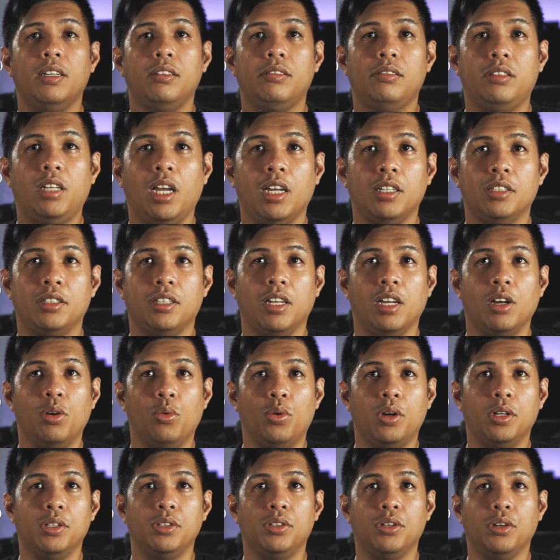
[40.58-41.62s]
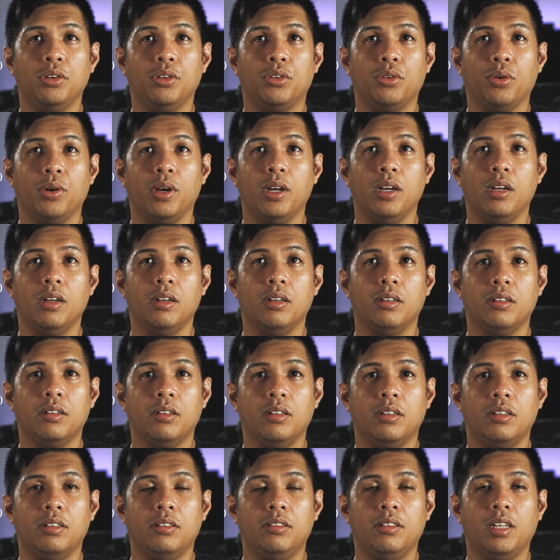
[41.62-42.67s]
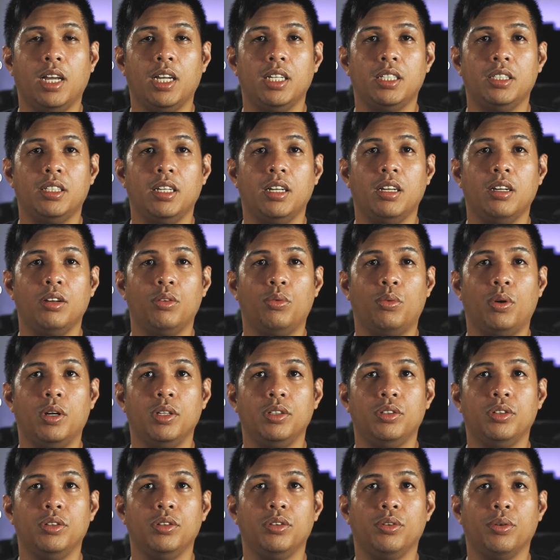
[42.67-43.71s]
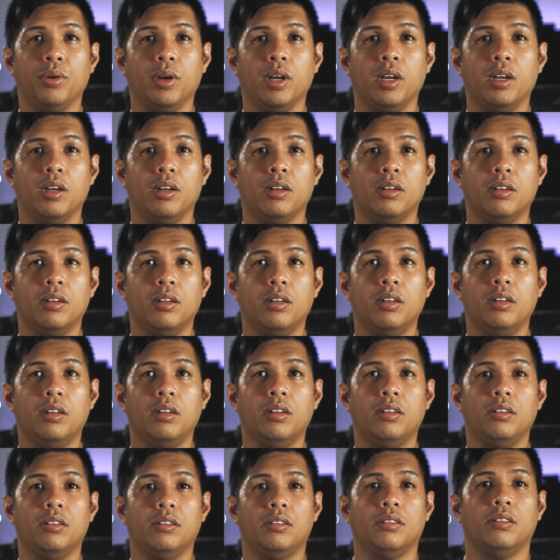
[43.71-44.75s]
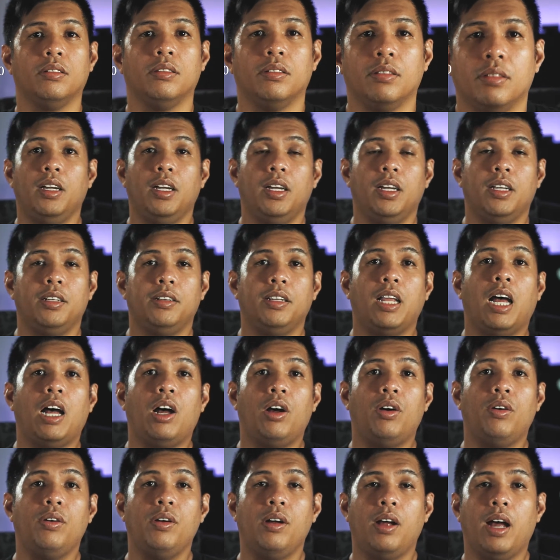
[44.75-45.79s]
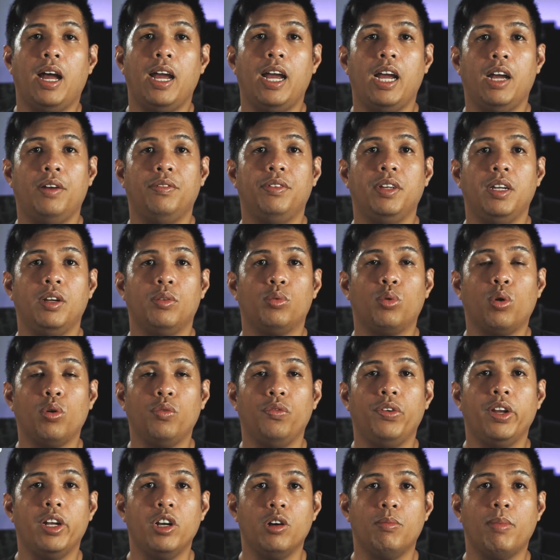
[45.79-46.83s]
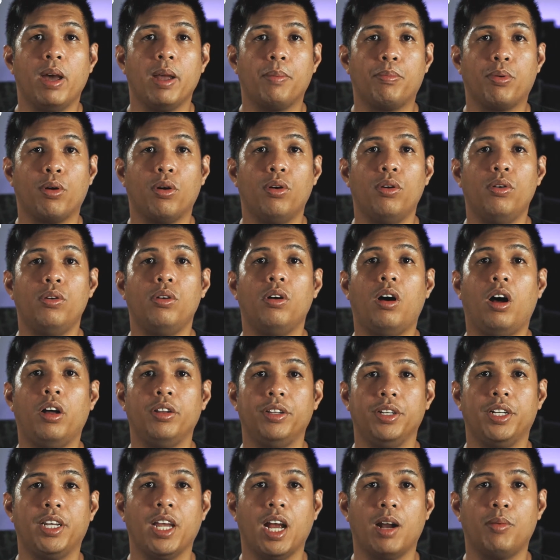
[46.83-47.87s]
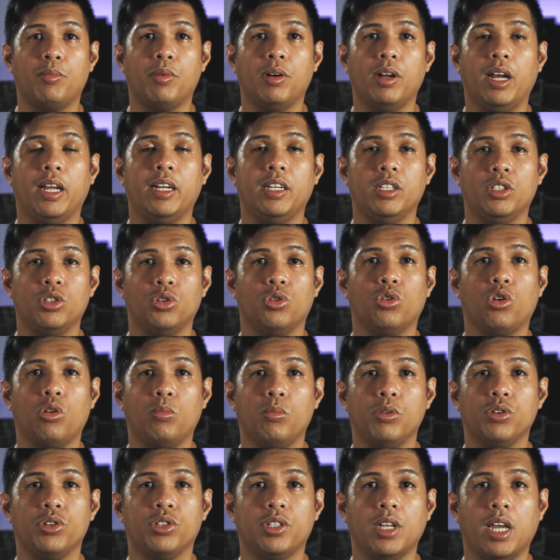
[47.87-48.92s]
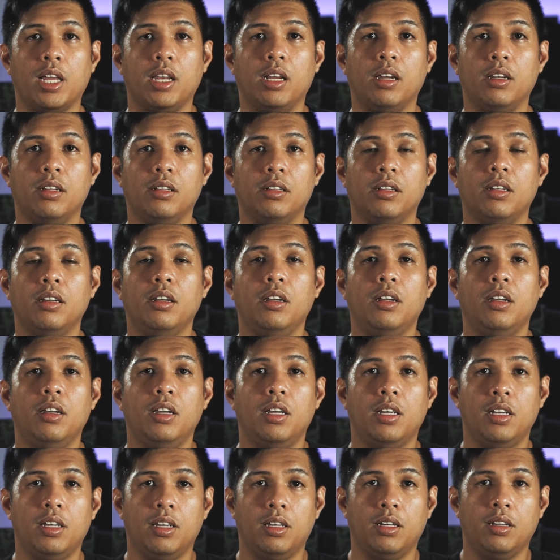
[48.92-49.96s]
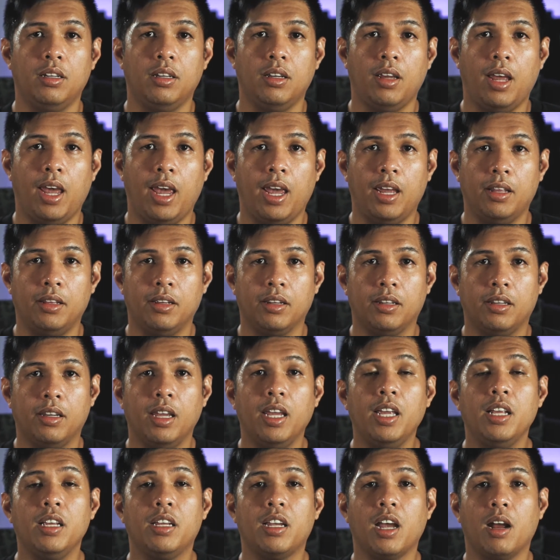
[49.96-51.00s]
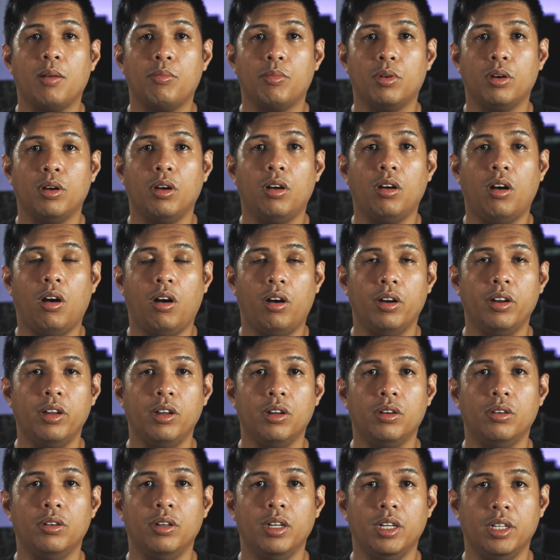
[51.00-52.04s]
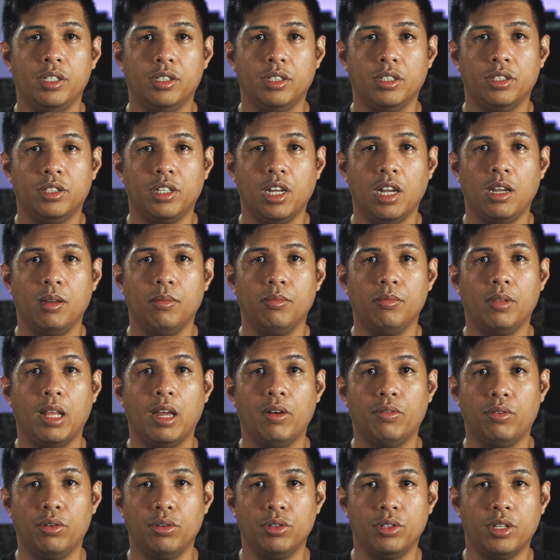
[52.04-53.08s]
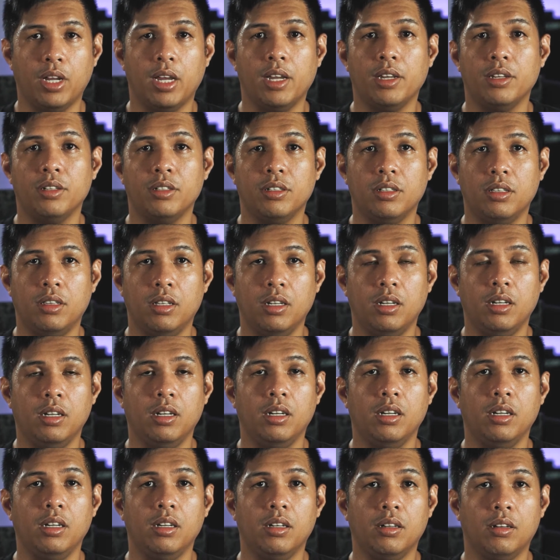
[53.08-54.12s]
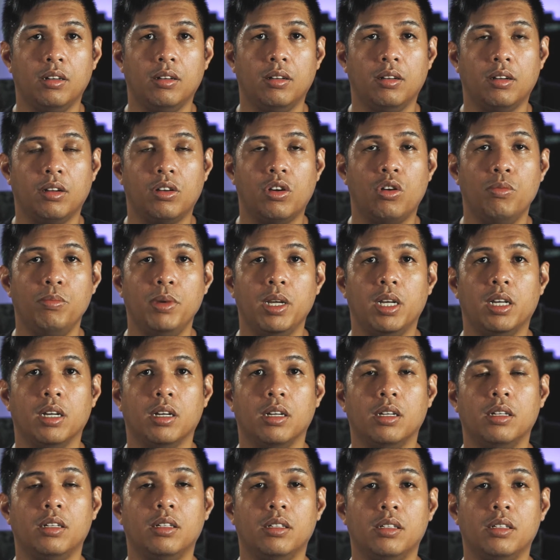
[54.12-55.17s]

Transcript: Testing 1 2 3. Testing 1 2 3. Now I have the Rode Video Mic Pro on the camera at its normal setting, and the in-camera audio is the same levels as the Comica.